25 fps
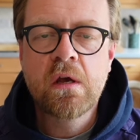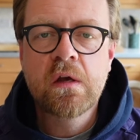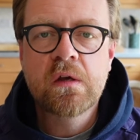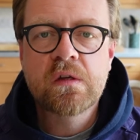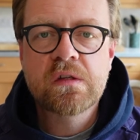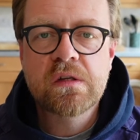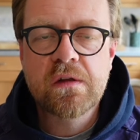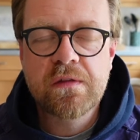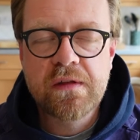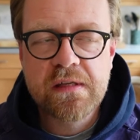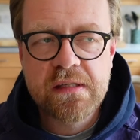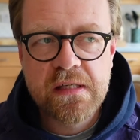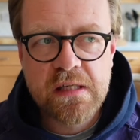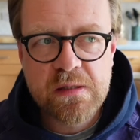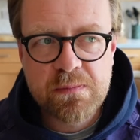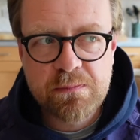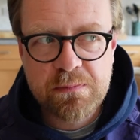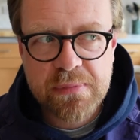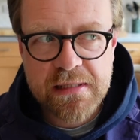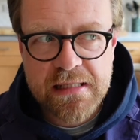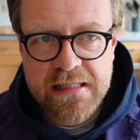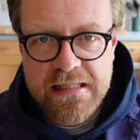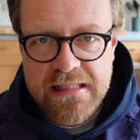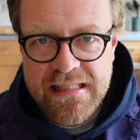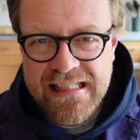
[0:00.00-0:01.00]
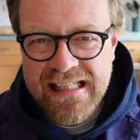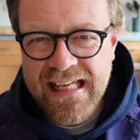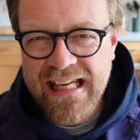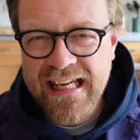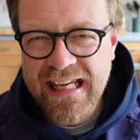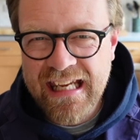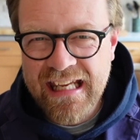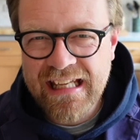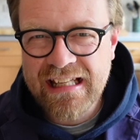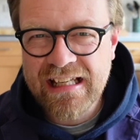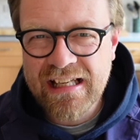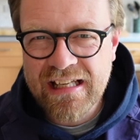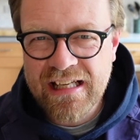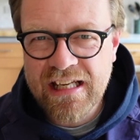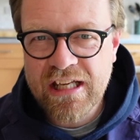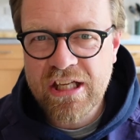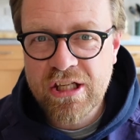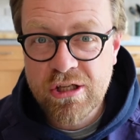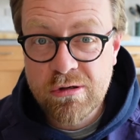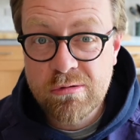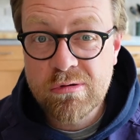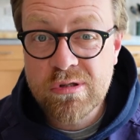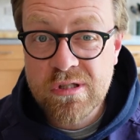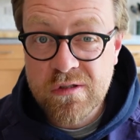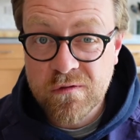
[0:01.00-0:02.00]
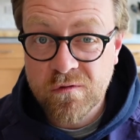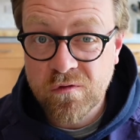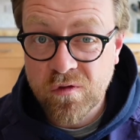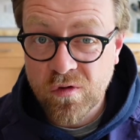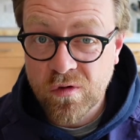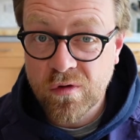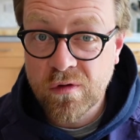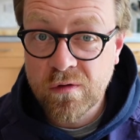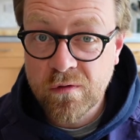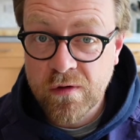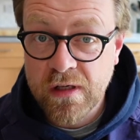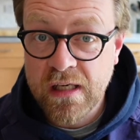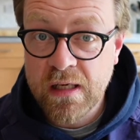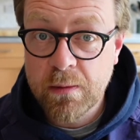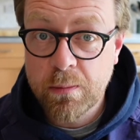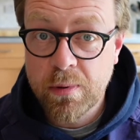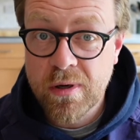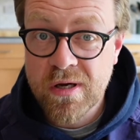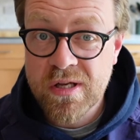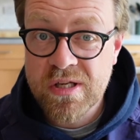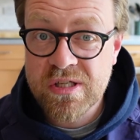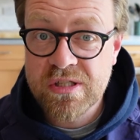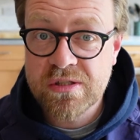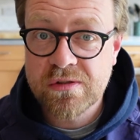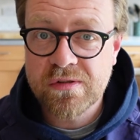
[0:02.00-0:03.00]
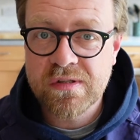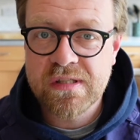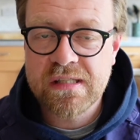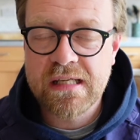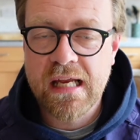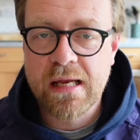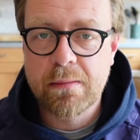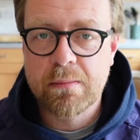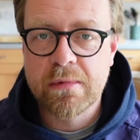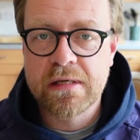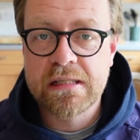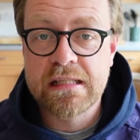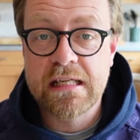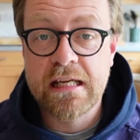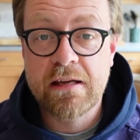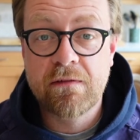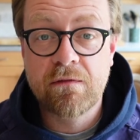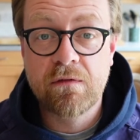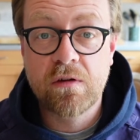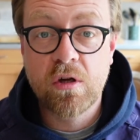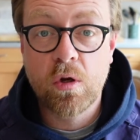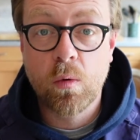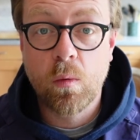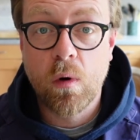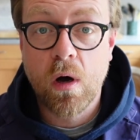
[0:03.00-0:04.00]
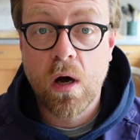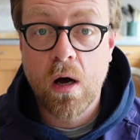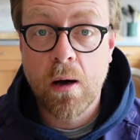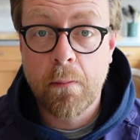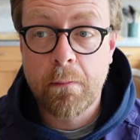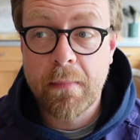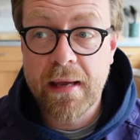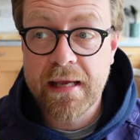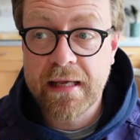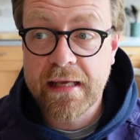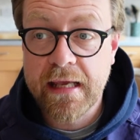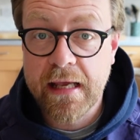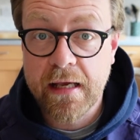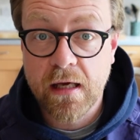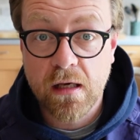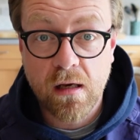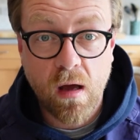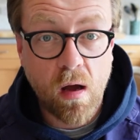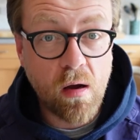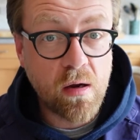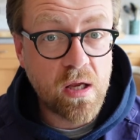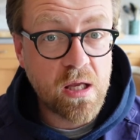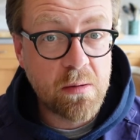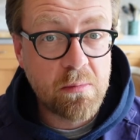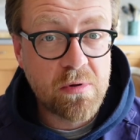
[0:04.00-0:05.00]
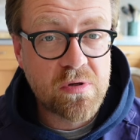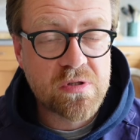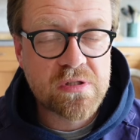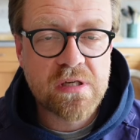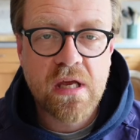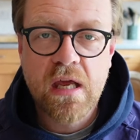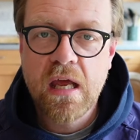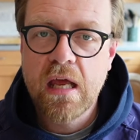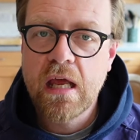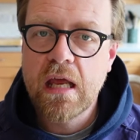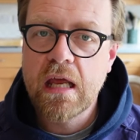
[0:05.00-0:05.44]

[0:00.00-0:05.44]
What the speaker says: So this is particularly useful in a personal statement if you are making an argument,